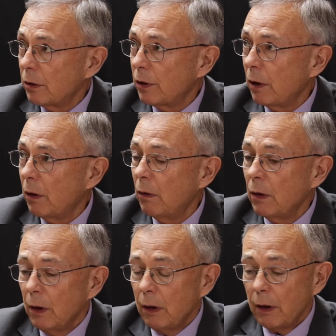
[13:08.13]
So
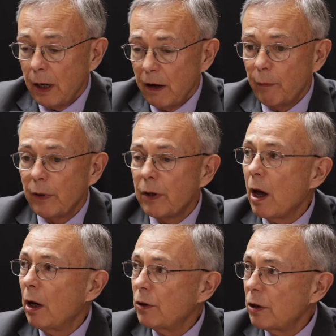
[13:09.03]
they have
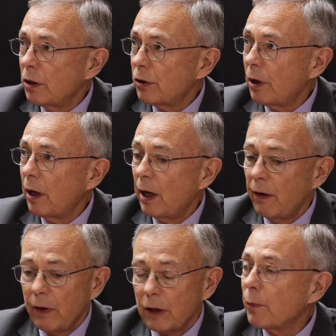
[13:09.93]
pathologists, they
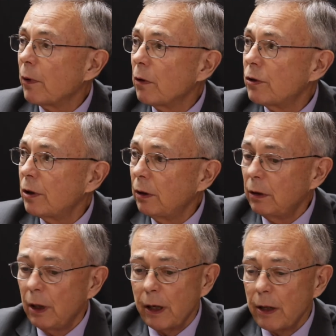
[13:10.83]
have experts in
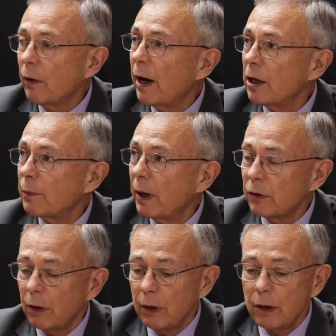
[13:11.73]
other
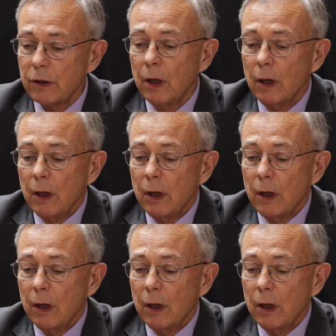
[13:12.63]
aspects of this.